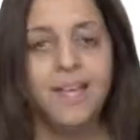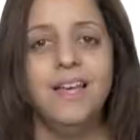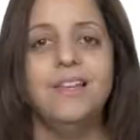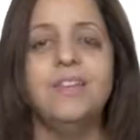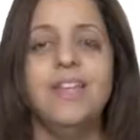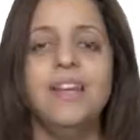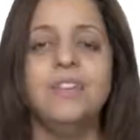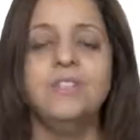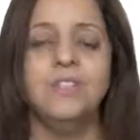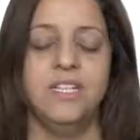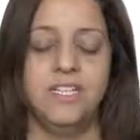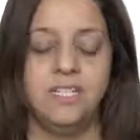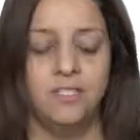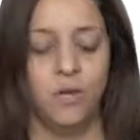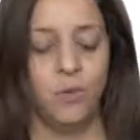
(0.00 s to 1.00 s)
And the answer
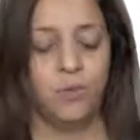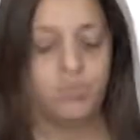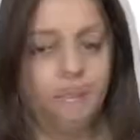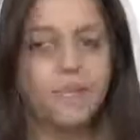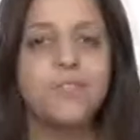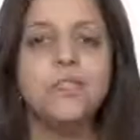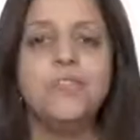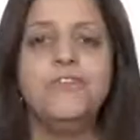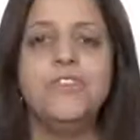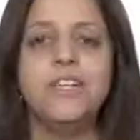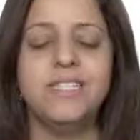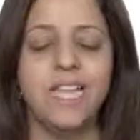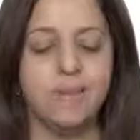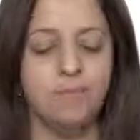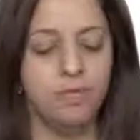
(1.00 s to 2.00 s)
is no. So for
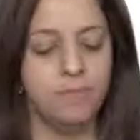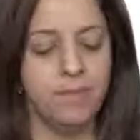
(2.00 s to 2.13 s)
example,